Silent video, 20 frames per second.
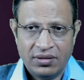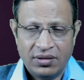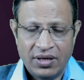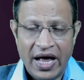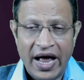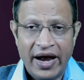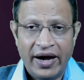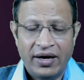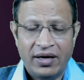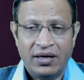
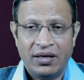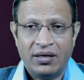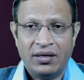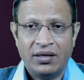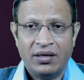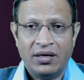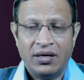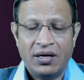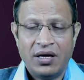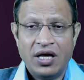And
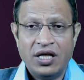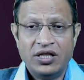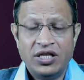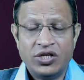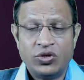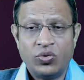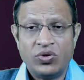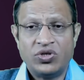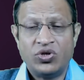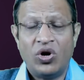
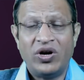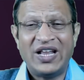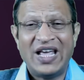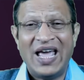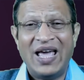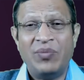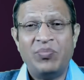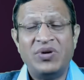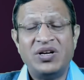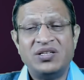this was not an
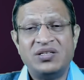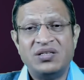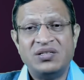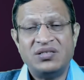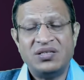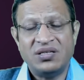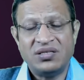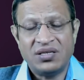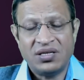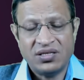
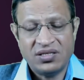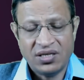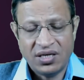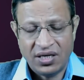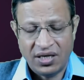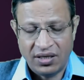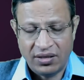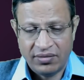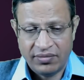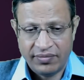emergency
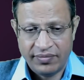surgery.